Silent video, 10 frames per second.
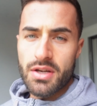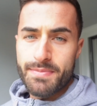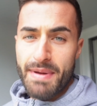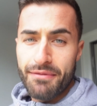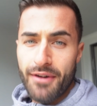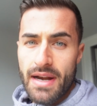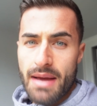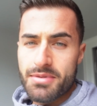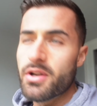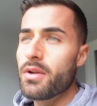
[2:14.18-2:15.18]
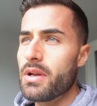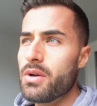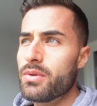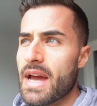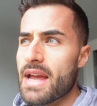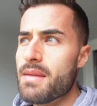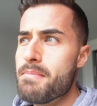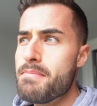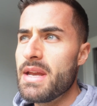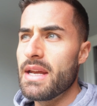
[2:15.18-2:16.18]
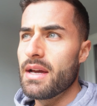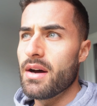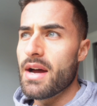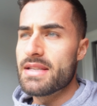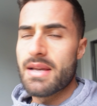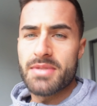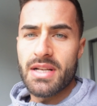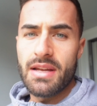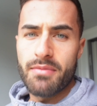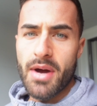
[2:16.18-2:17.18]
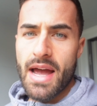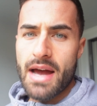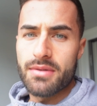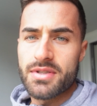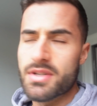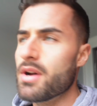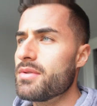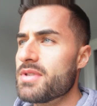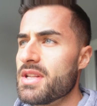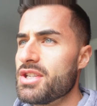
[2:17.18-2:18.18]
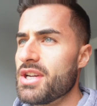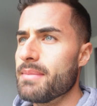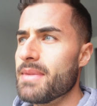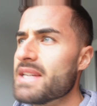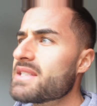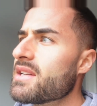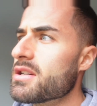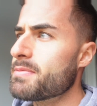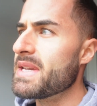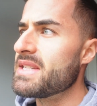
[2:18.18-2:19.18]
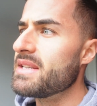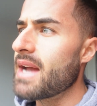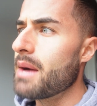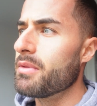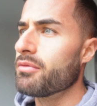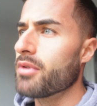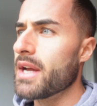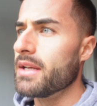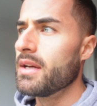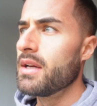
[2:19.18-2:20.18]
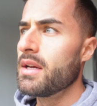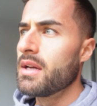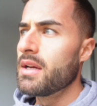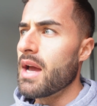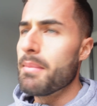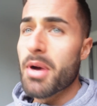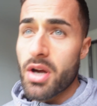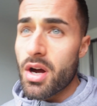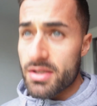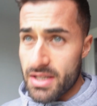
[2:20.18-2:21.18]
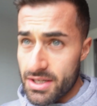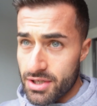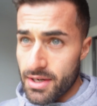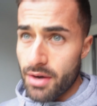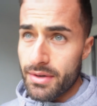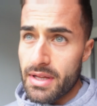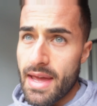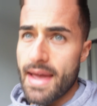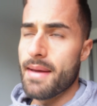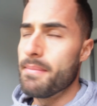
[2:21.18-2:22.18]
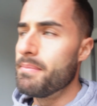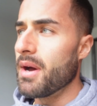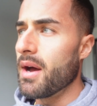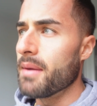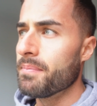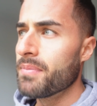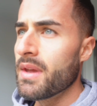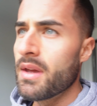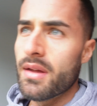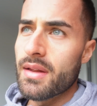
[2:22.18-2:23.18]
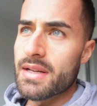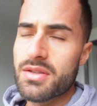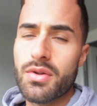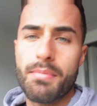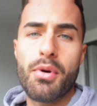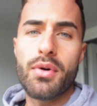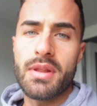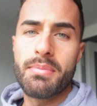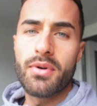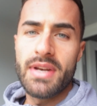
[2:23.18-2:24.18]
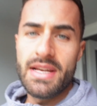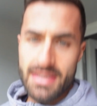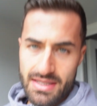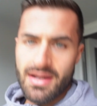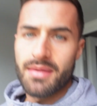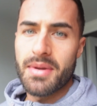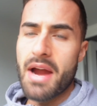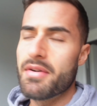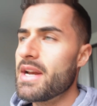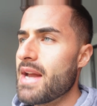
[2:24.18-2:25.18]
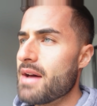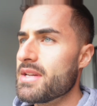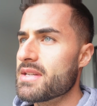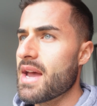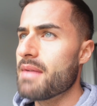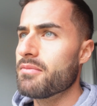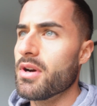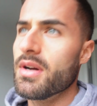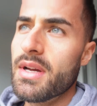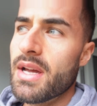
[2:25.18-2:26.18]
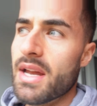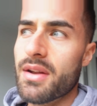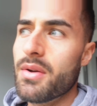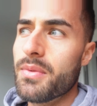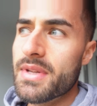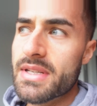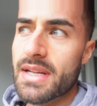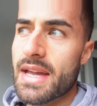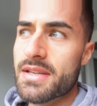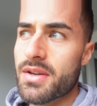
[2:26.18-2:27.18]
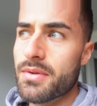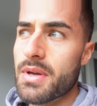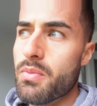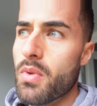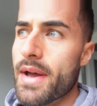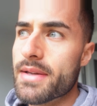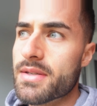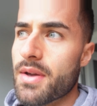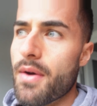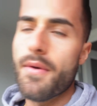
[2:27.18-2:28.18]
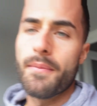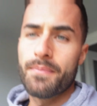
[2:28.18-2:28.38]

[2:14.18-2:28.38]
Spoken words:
it's been fine absolutely all day, and the minute I attempt to leave my house to go to the gym, it starts pissing down with rain. And my car's literally only there, but that's not the point. The point is that I'm carrying out this camera, and I don't want this to get soaking wet, so